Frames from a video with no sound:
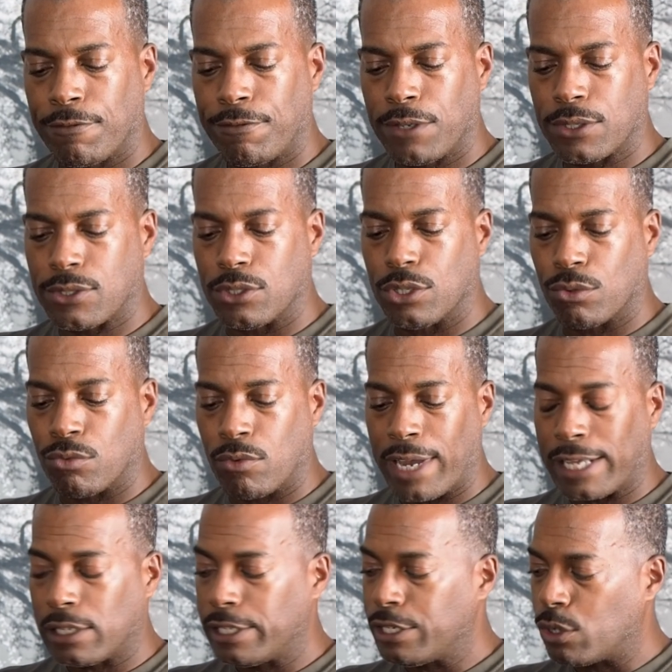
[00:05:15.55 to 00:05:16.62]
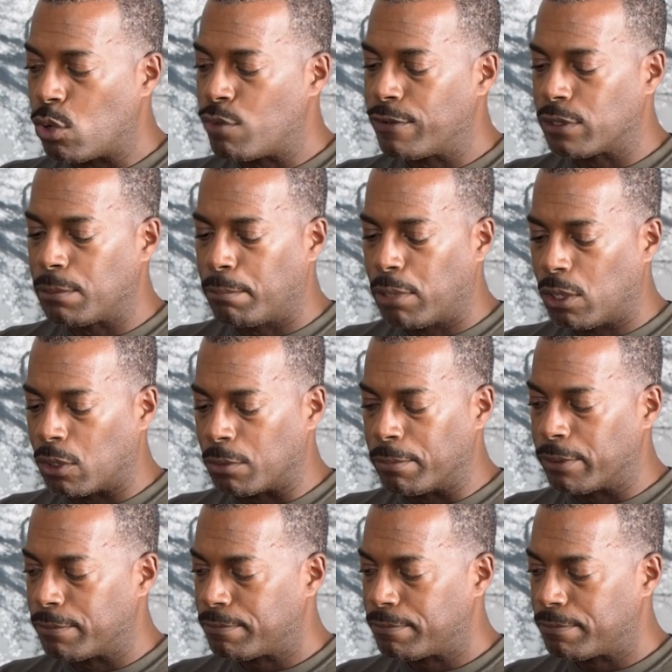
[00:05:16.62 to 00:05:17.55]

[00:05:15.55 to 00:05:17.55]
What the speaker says: fits directly over the bulb.